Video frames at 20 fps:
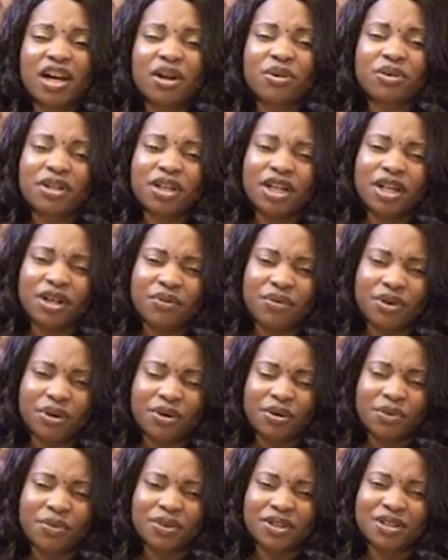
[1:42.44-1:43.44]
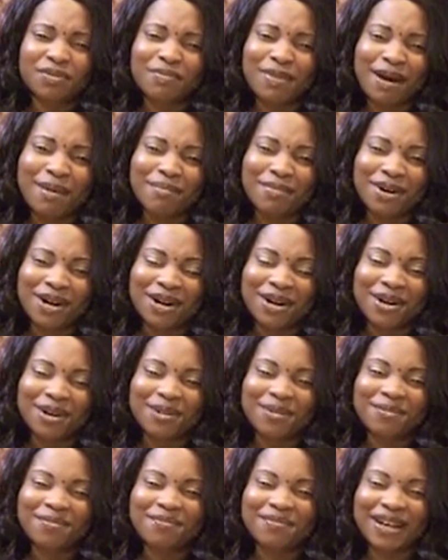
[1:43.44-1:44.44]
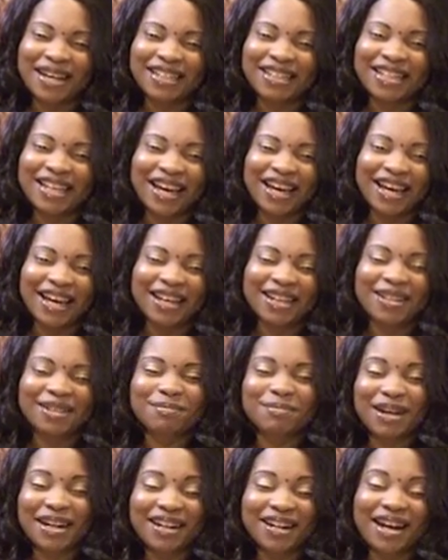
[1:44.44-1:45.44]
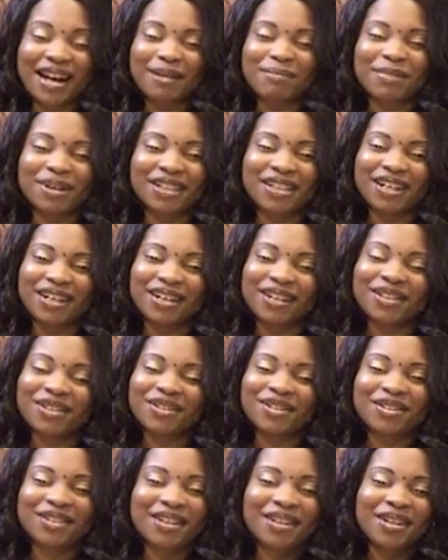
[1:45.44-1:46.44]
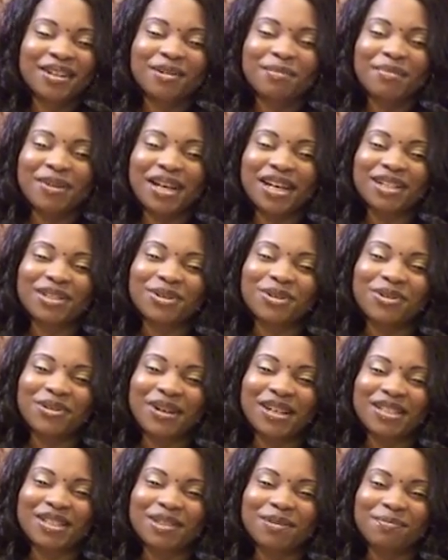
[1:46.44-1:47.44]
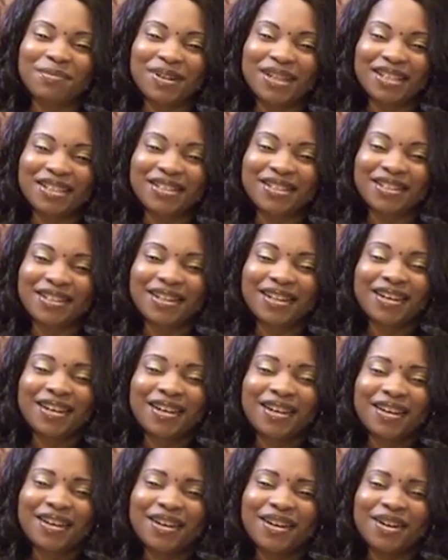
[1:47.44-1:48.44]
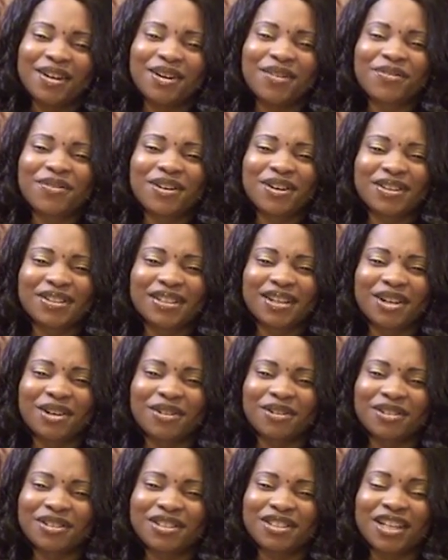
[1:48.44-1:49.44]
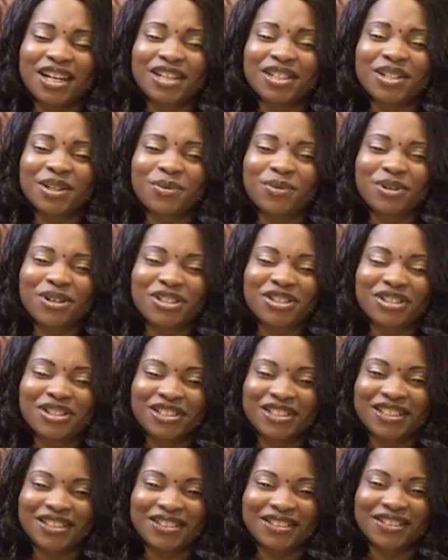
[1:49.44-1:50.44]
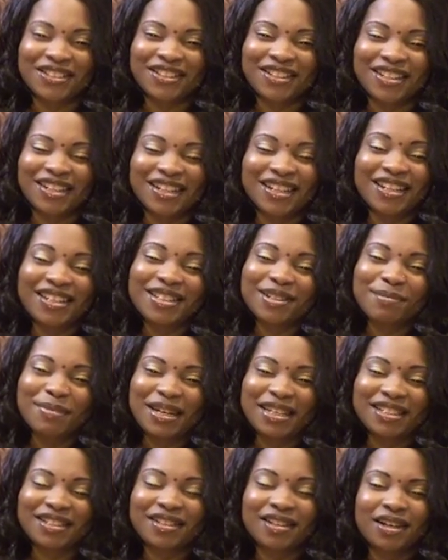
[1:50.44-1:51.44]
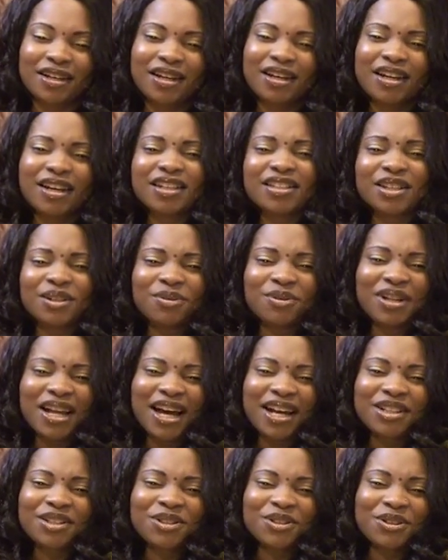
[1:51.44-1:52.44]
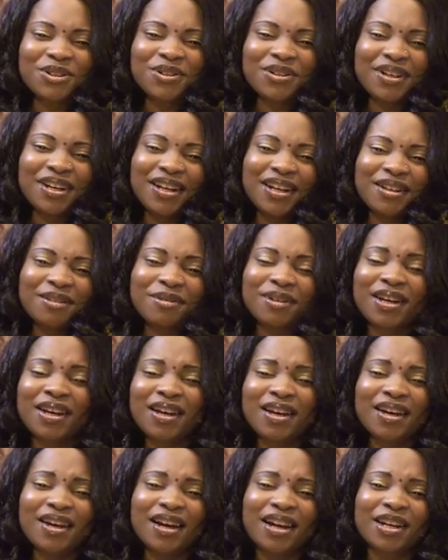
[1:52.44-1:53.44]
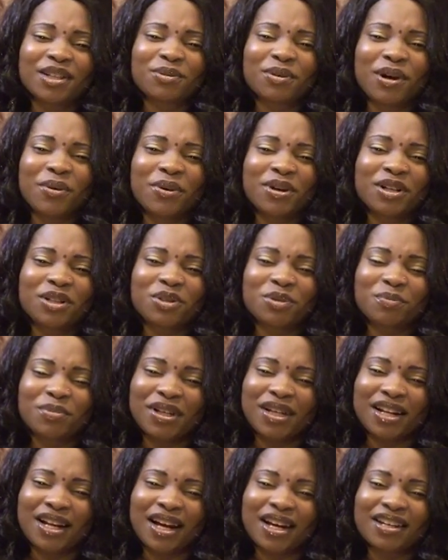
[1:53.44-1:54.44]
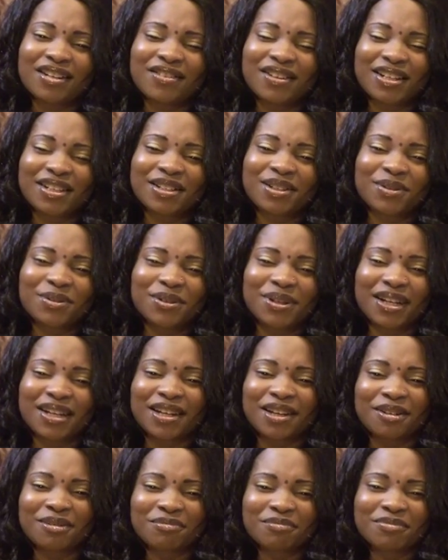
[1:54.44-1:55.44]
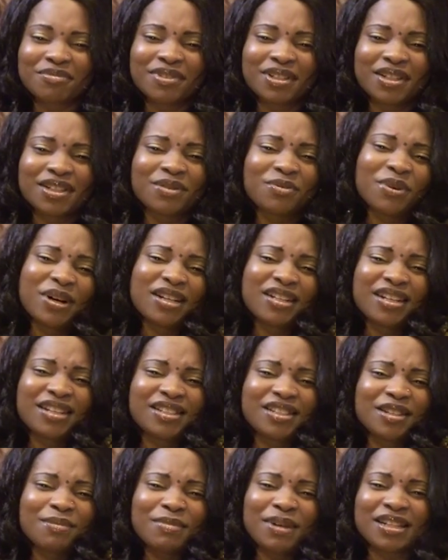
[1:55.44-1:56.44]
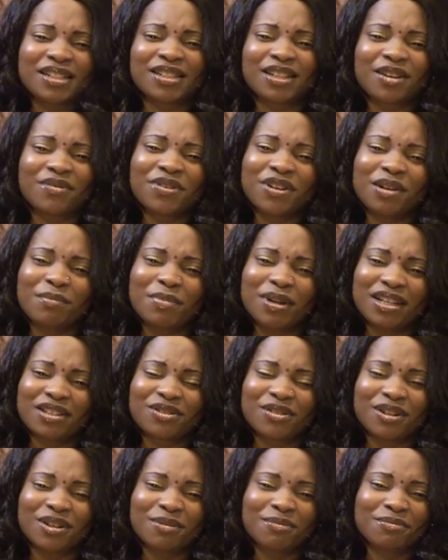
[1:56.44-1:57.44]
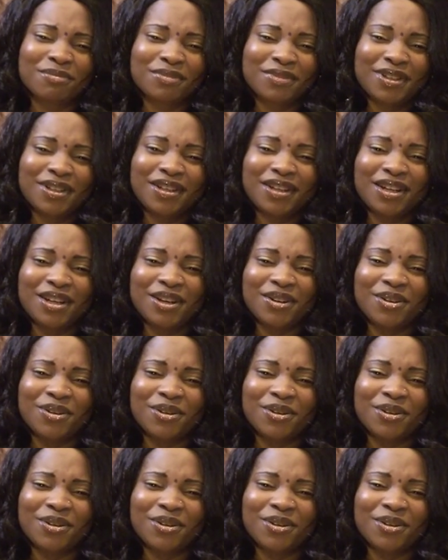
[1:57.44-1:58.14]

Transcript: My childhood hero was my mom, my dad, my grandmother. May her soul rest in peace. Of course, Denzel Washington is the best, is a good actor, and that's why I wanted to be an actress, so I can one day see myself in a big screen,